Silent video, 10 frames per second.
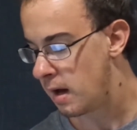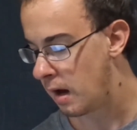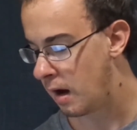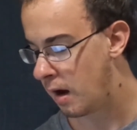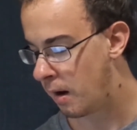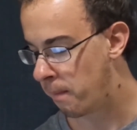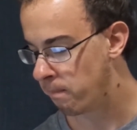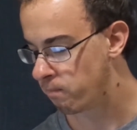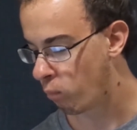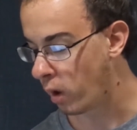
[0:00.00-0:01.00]
Um,
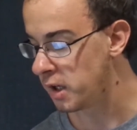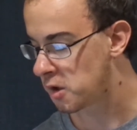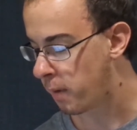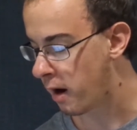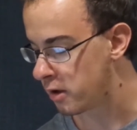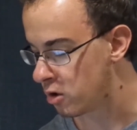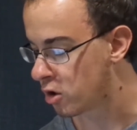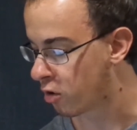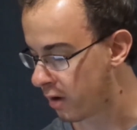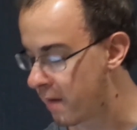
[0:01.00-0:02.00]
what inspired you to
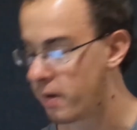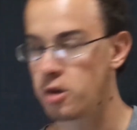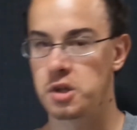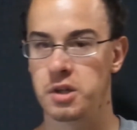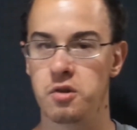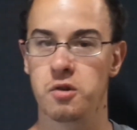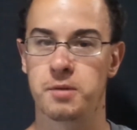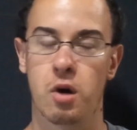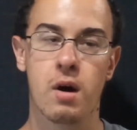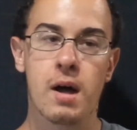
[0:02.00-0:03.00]
create videos on YouTube?
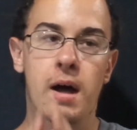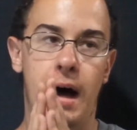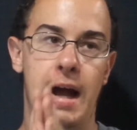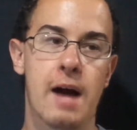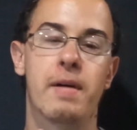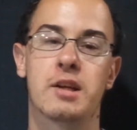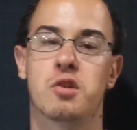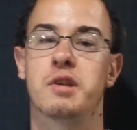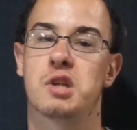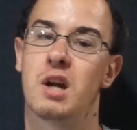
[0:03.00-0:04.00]
So I have
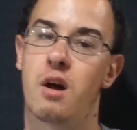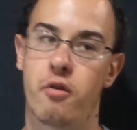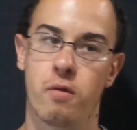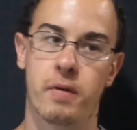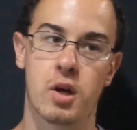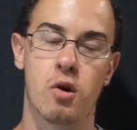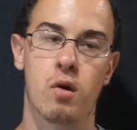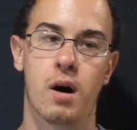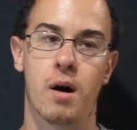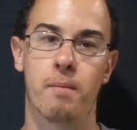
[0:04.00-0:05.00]
answered this in another video
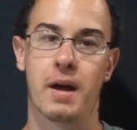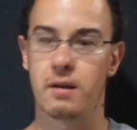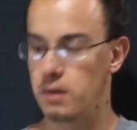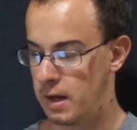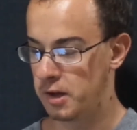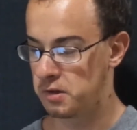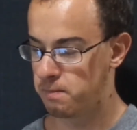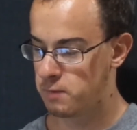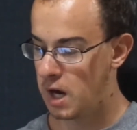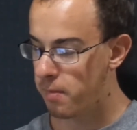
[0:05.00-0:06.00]
um, that as
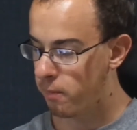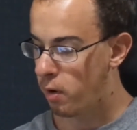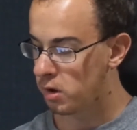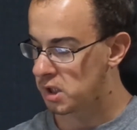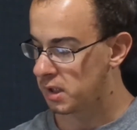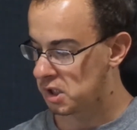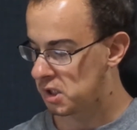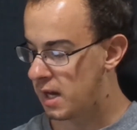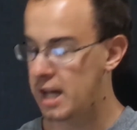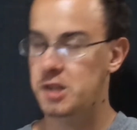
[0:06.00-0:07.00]
time of posting this
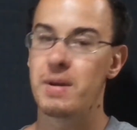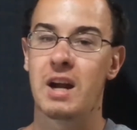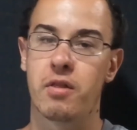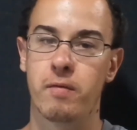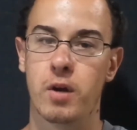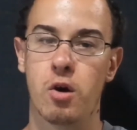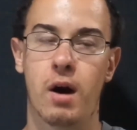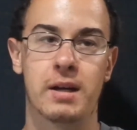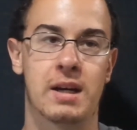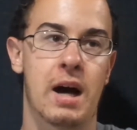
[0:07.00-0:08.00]
Ask Me Anything video,
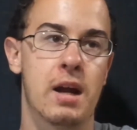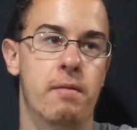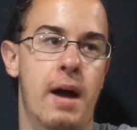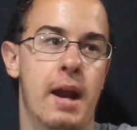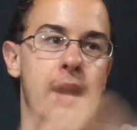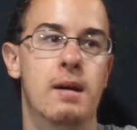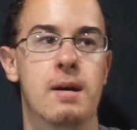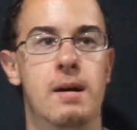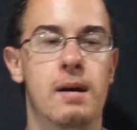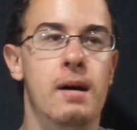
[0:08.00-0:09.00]
I kind of had it,
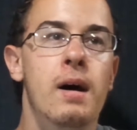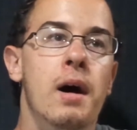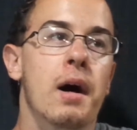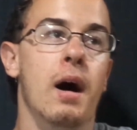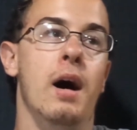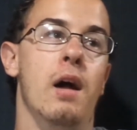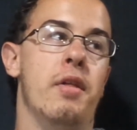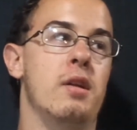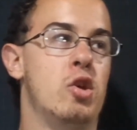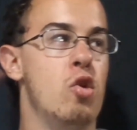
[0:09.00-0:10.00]
uh, I
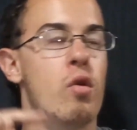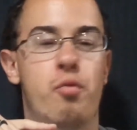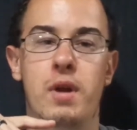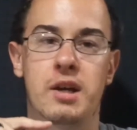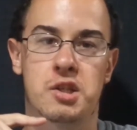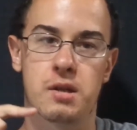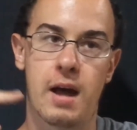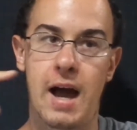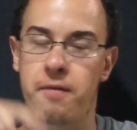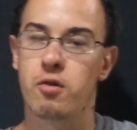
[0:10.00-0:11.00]
think two or three days
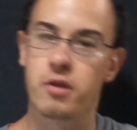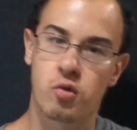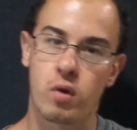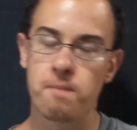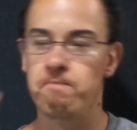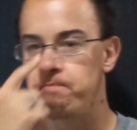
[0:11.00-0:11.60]
after this one.